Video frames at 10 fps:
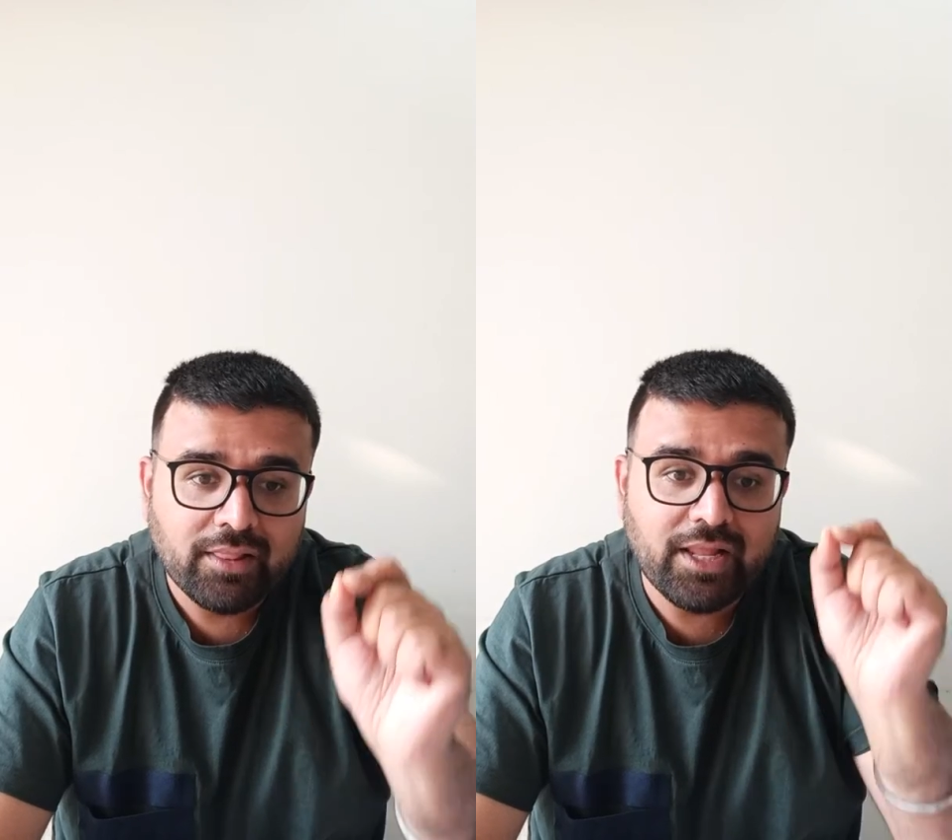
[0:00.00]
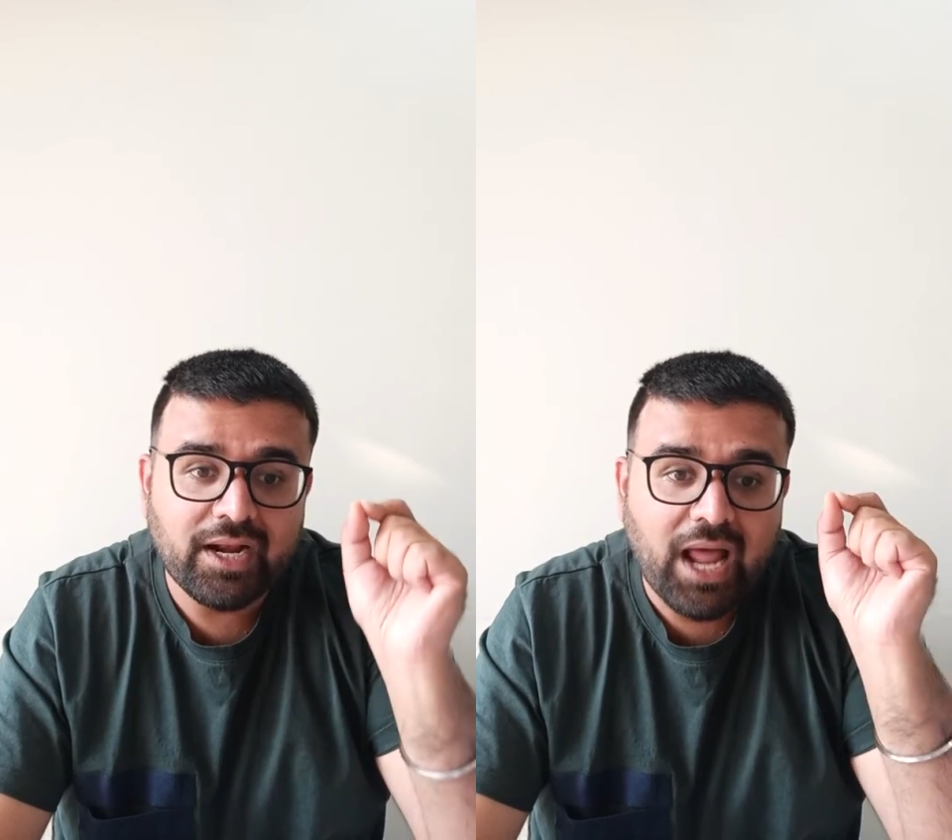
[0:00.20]

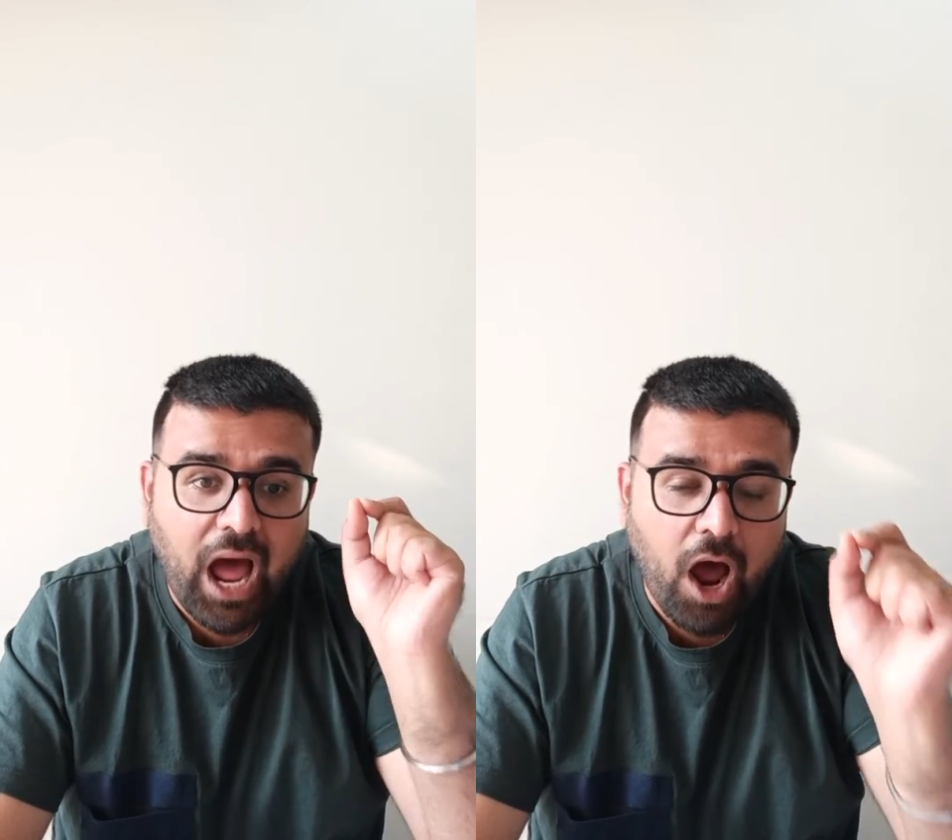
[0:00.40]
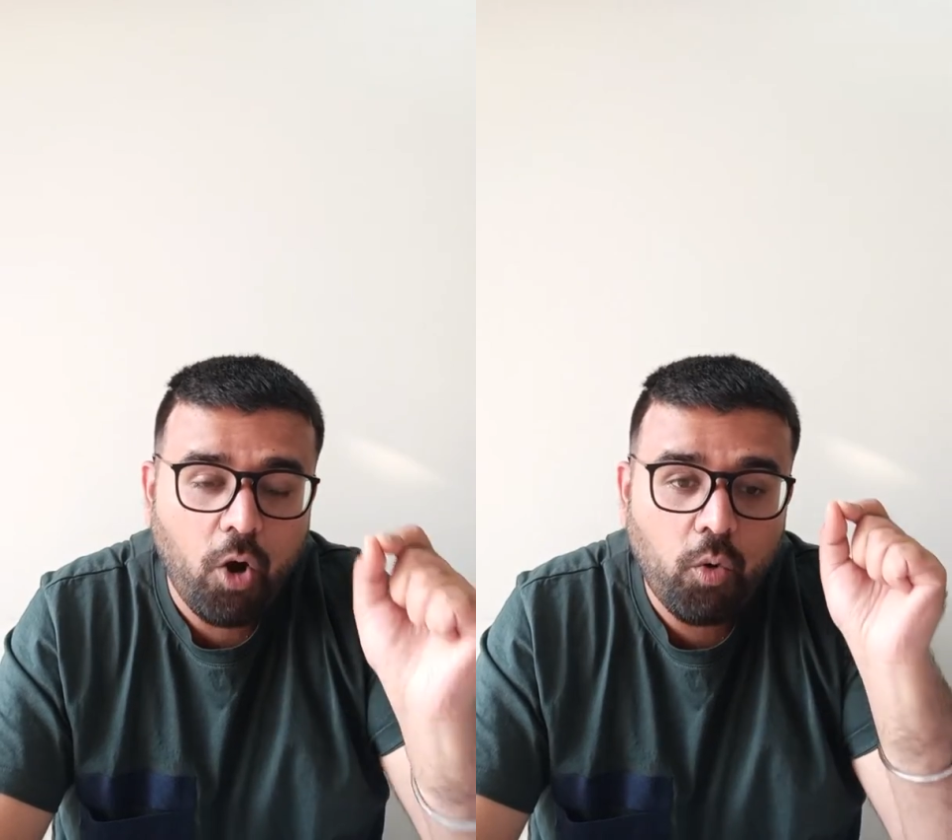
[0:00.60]
that
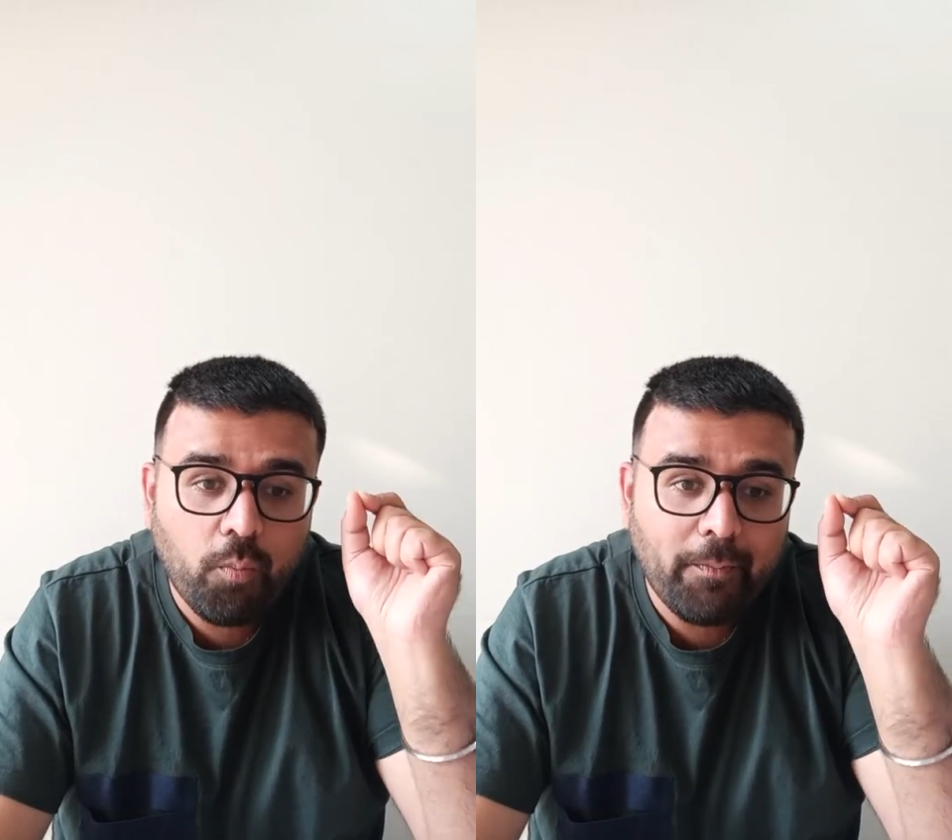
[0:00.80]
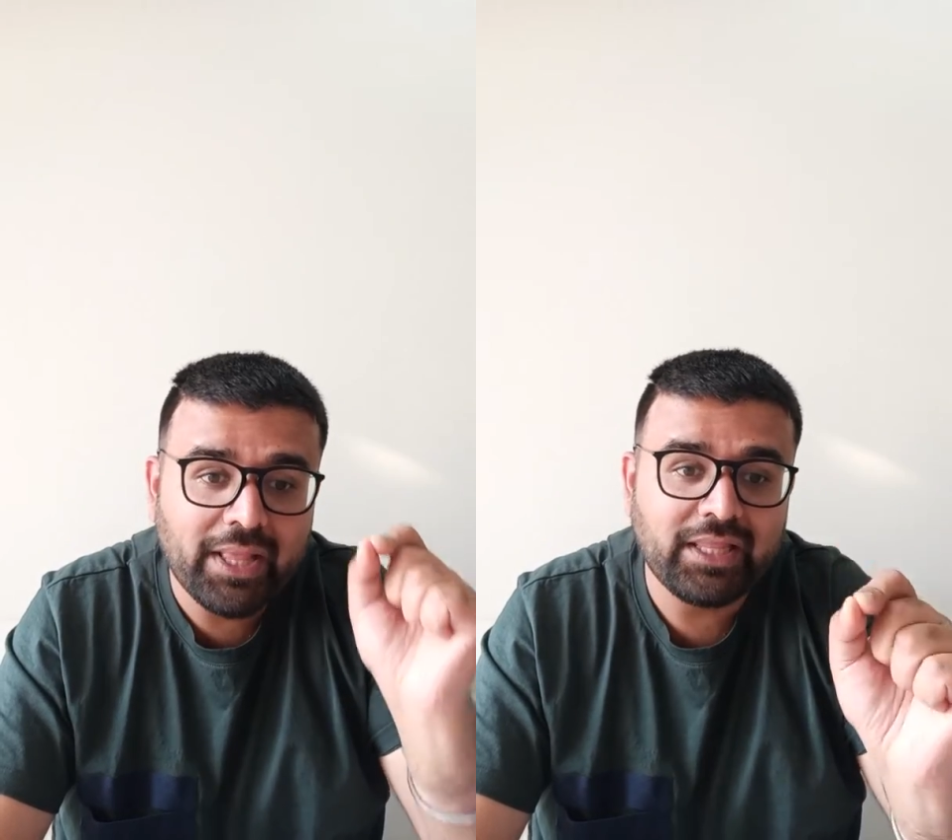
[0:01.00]
how
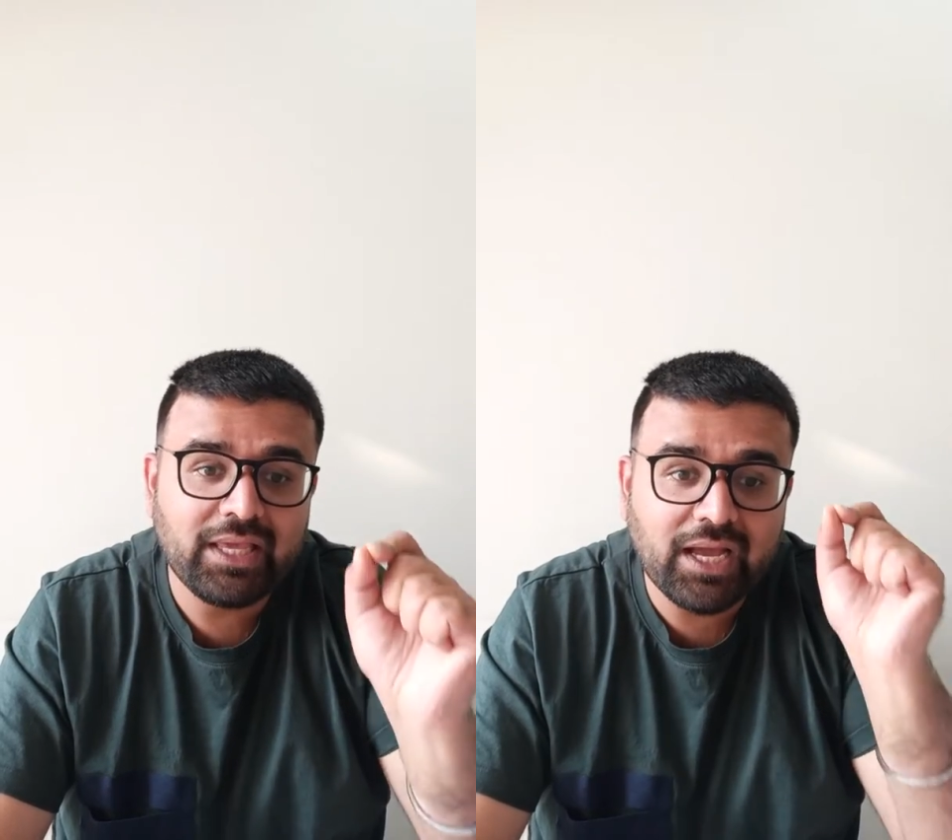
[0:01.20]
many